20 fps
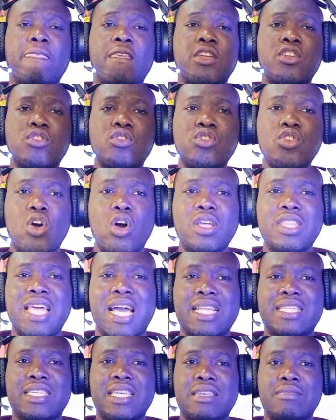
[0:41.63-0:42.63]
you know
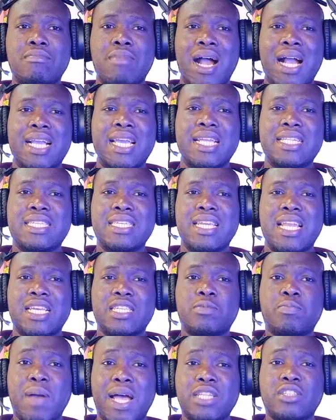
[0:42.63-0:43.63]
that in marketing,
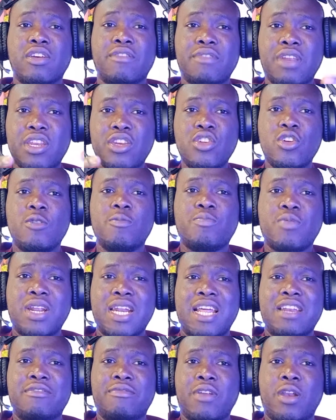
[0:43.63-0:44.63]
as part of the new
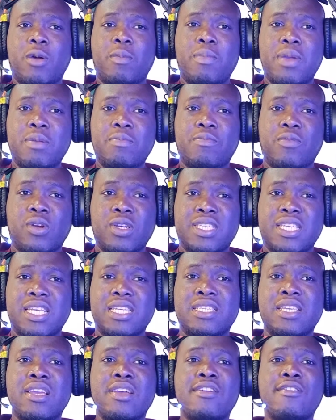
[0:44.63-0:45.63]
product development
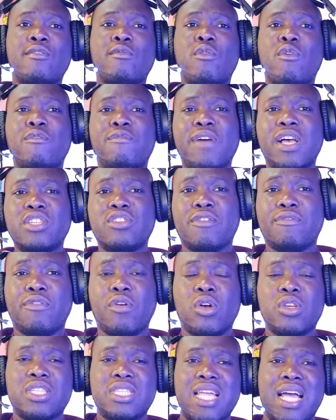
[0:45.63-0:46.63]
process, we'll first of
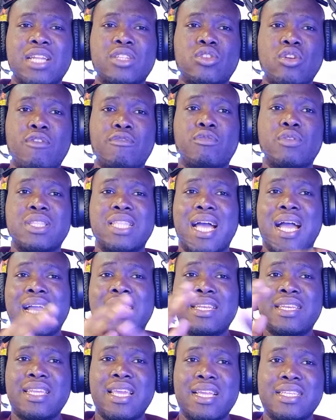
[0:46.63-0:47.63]
all start off with
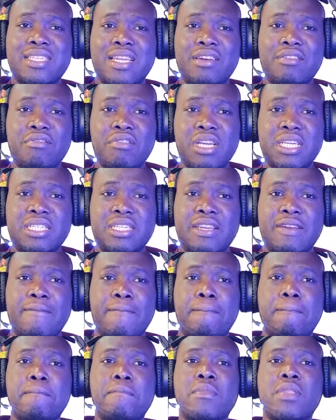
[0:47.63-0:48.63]
idea generation.
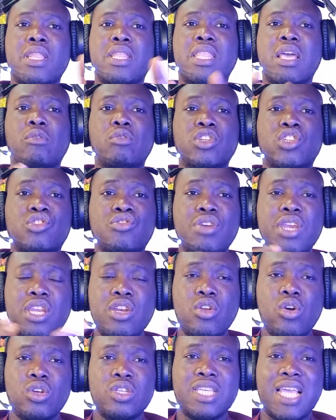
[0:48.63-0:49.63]
Then we screen
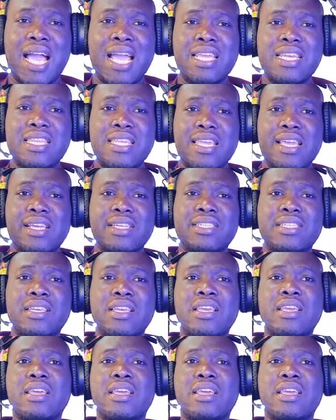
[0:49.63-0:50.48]
those ideas.